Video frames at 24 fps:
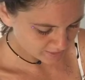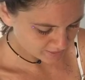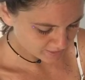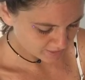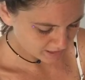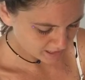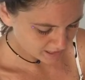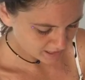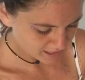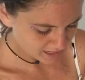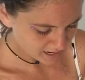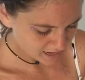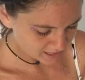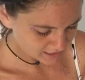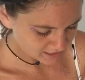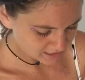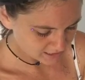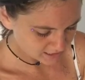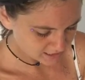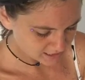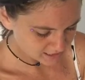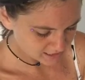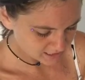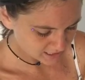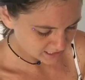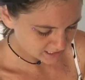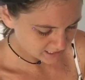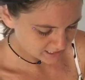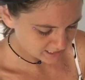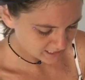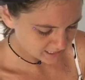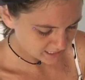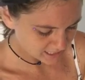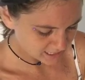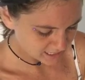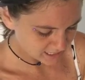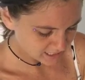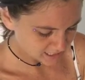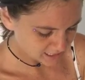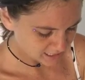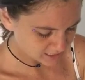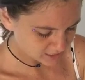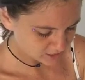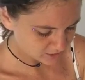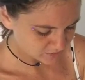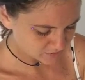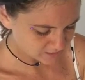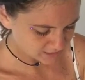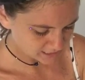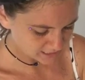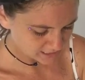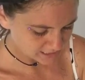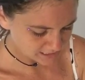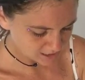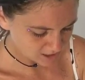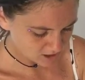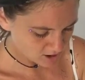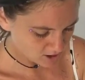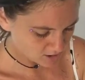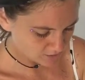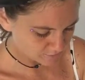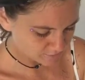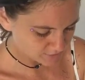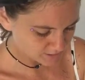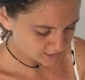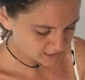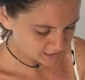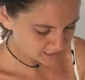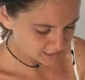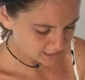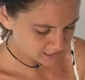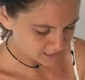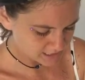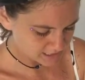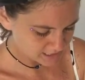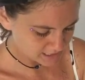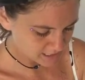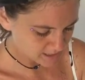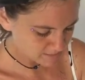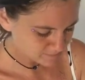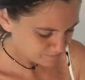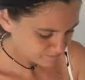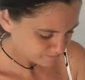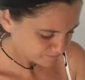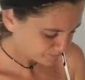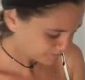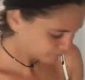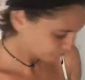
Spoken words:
and then next to the skin. It's really soft and easy